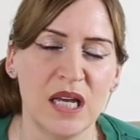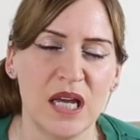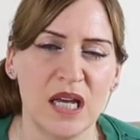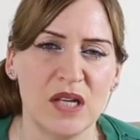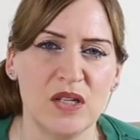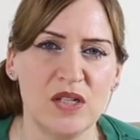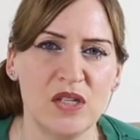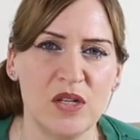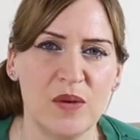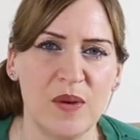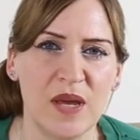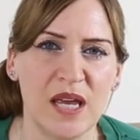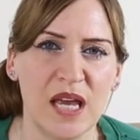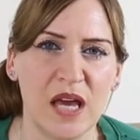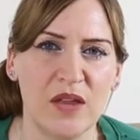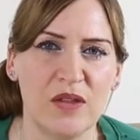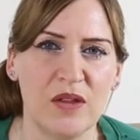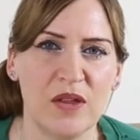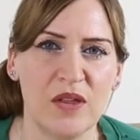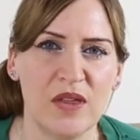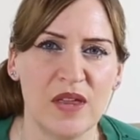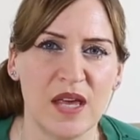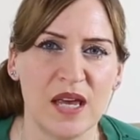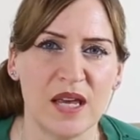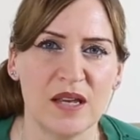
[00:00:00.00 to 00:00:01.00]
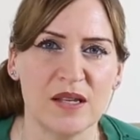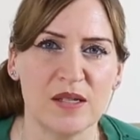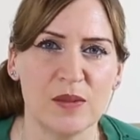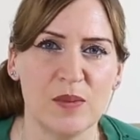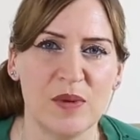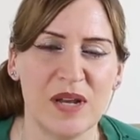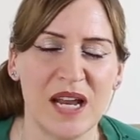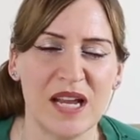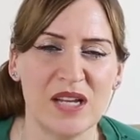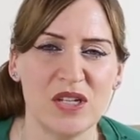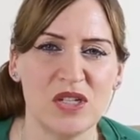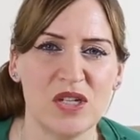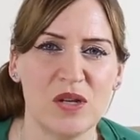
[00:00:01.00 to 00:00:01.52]
and doing other things
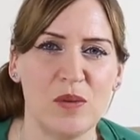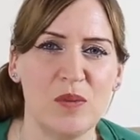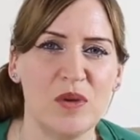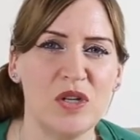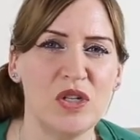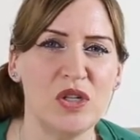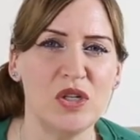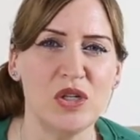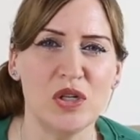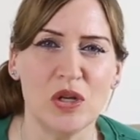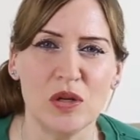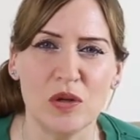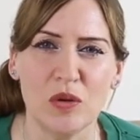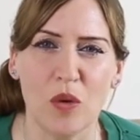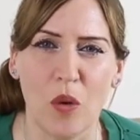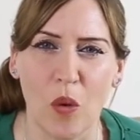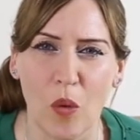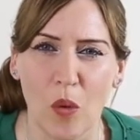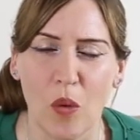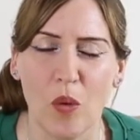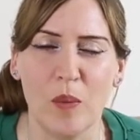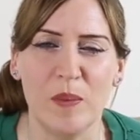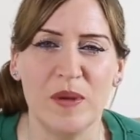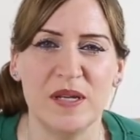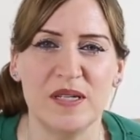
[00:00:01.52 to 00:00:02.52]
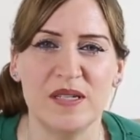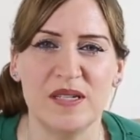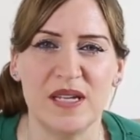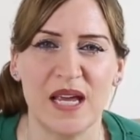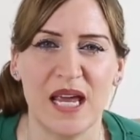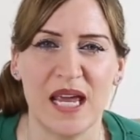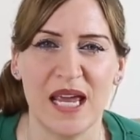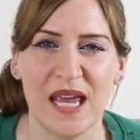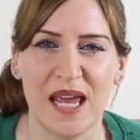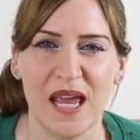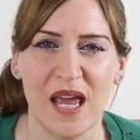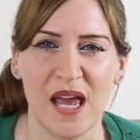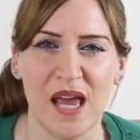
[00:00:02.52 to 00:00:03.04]
when actually we should all be
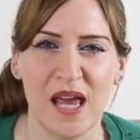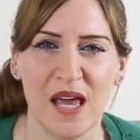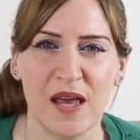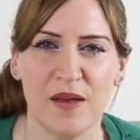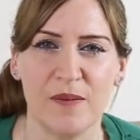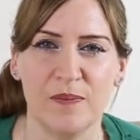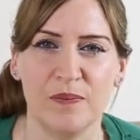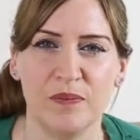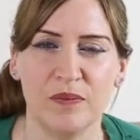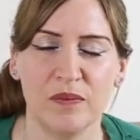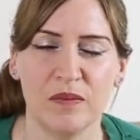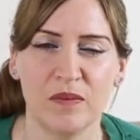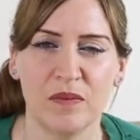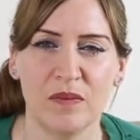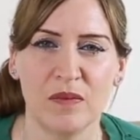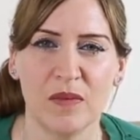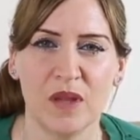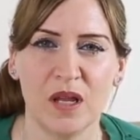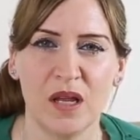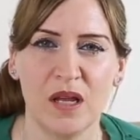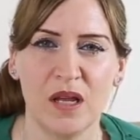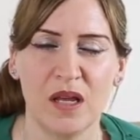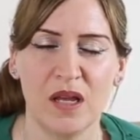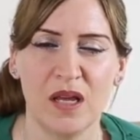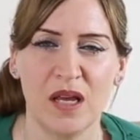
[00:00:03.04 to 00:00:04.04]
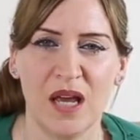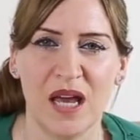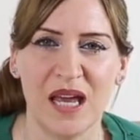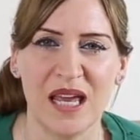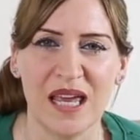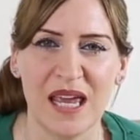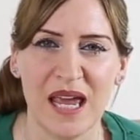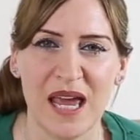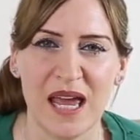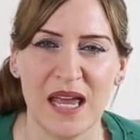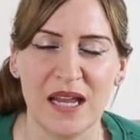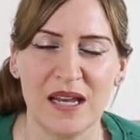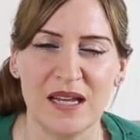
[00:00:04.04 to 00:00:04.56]
staying at home.
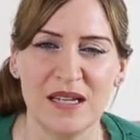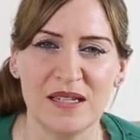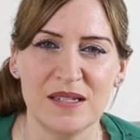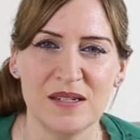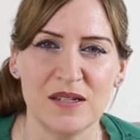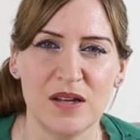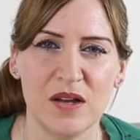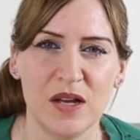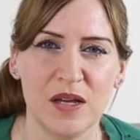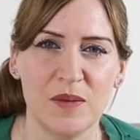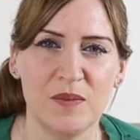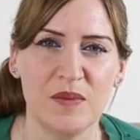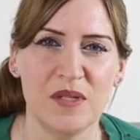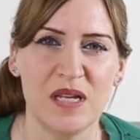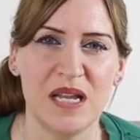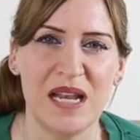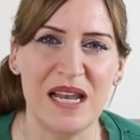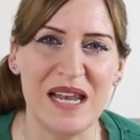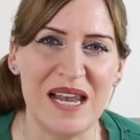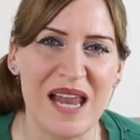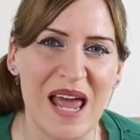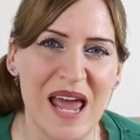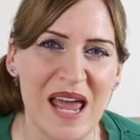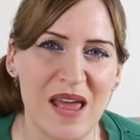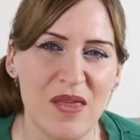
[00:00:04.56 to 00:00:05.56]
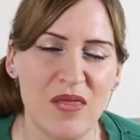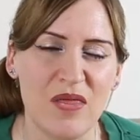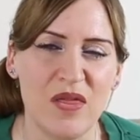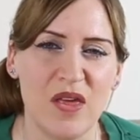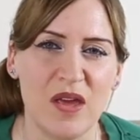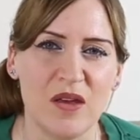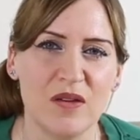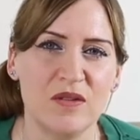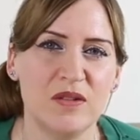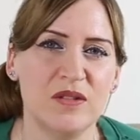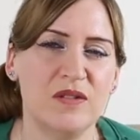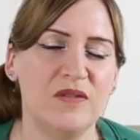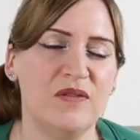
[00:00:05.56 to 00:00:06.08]
Again, it's time to let
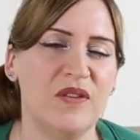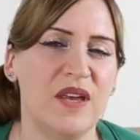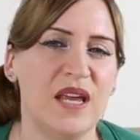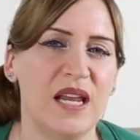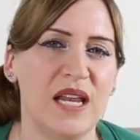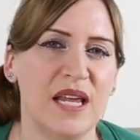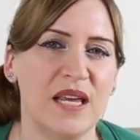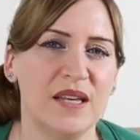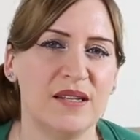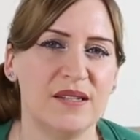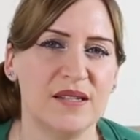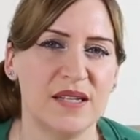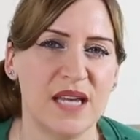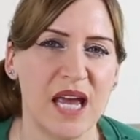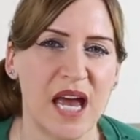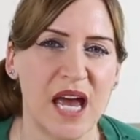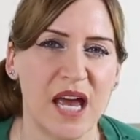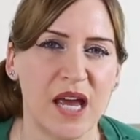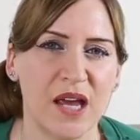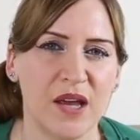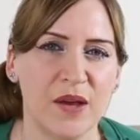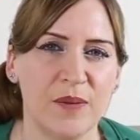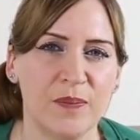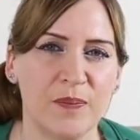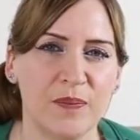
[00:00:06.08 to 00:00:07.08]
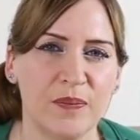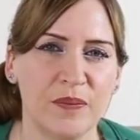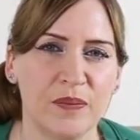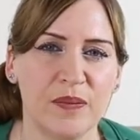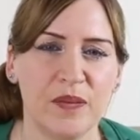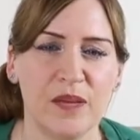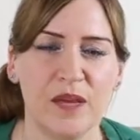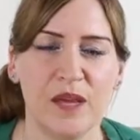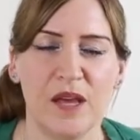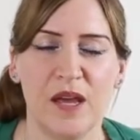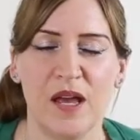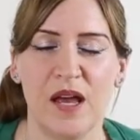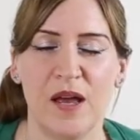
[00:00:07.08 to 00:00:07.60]
those feelings go.
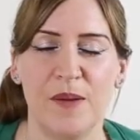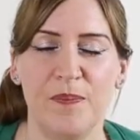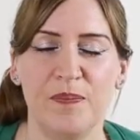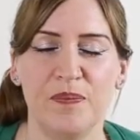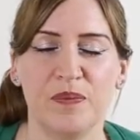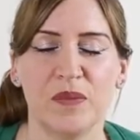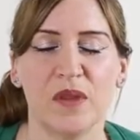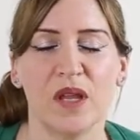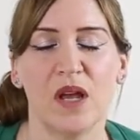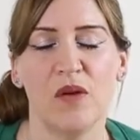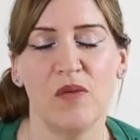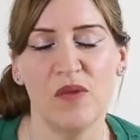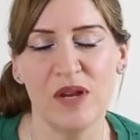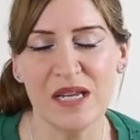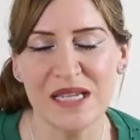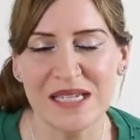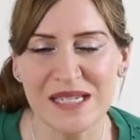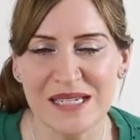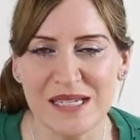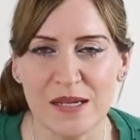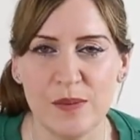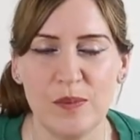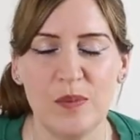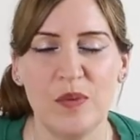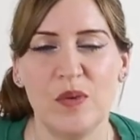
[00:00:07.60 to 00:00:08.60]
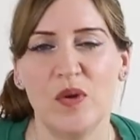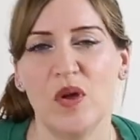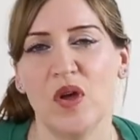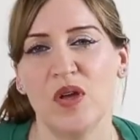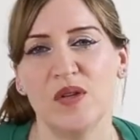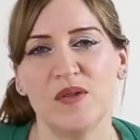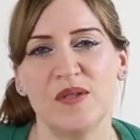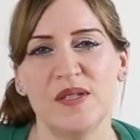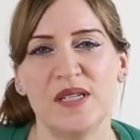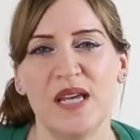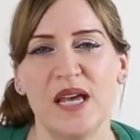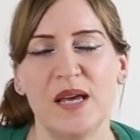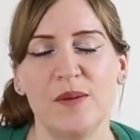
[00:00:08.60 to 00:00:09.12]
Um, a really simple
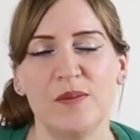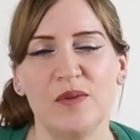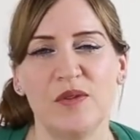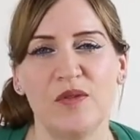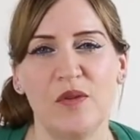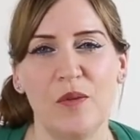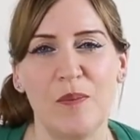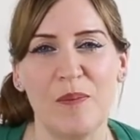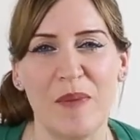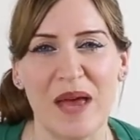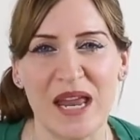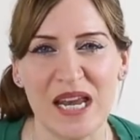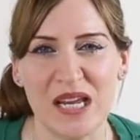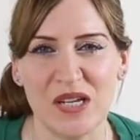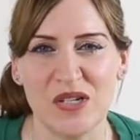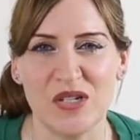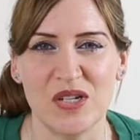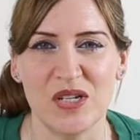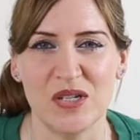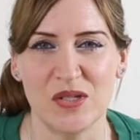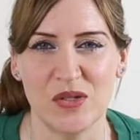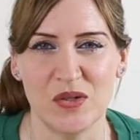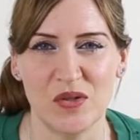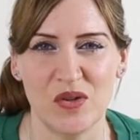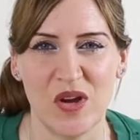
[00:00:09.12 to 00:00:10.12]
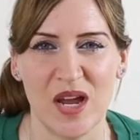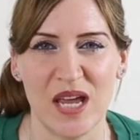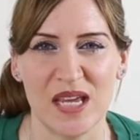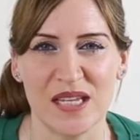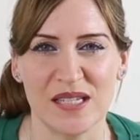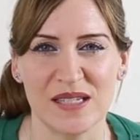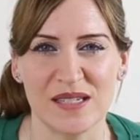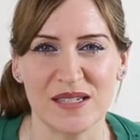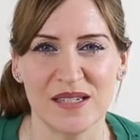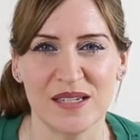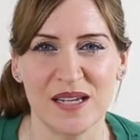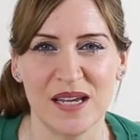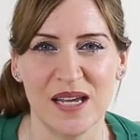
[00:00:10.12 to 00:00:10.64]
concept for managing
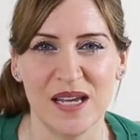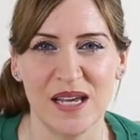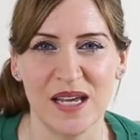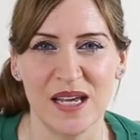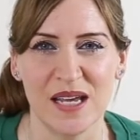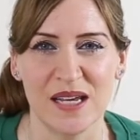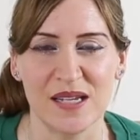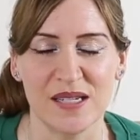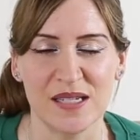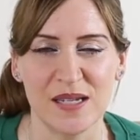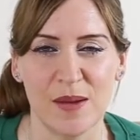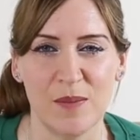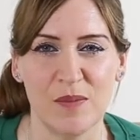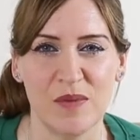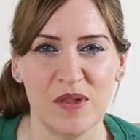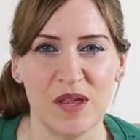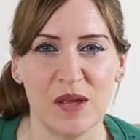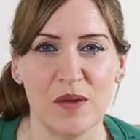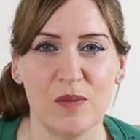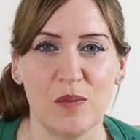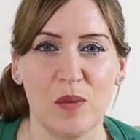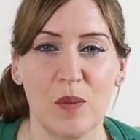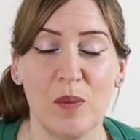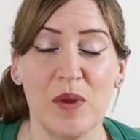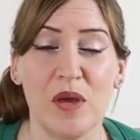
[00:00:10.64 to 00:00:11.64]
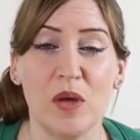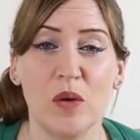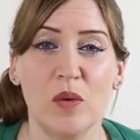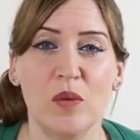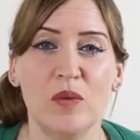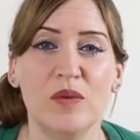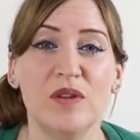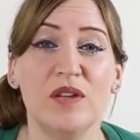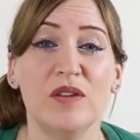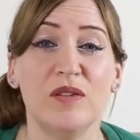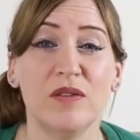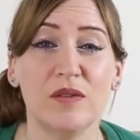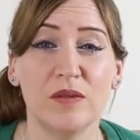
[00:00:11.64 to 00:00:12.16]
stress is something that we
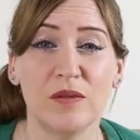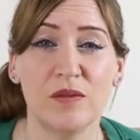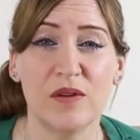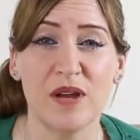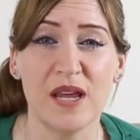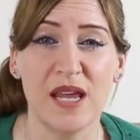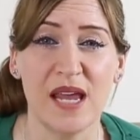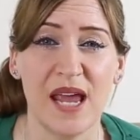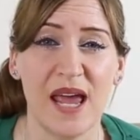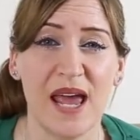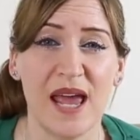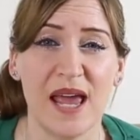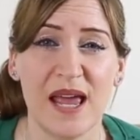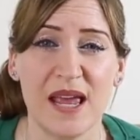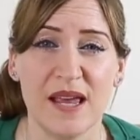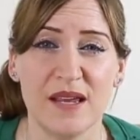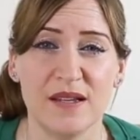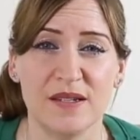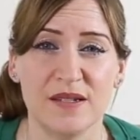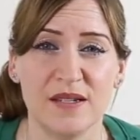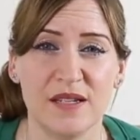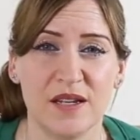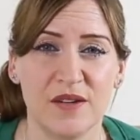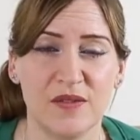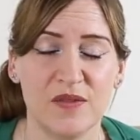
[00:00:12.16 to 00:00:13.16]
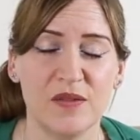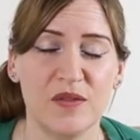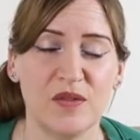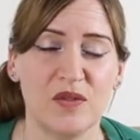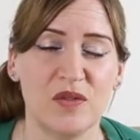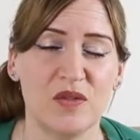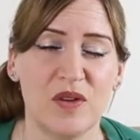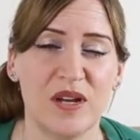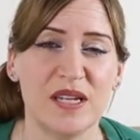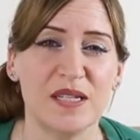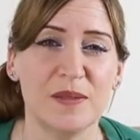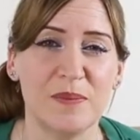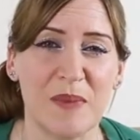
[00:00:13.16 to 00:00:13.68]
call the three A's of
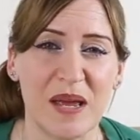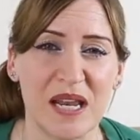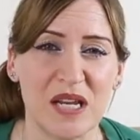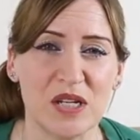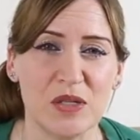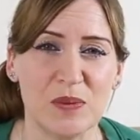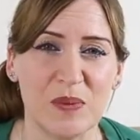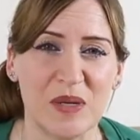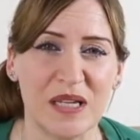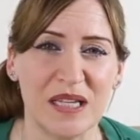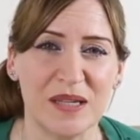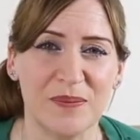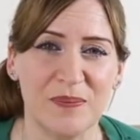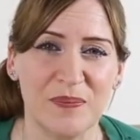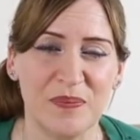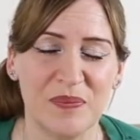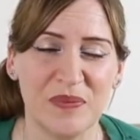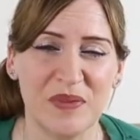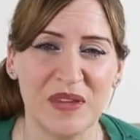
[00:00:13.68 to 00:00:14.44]
stress management.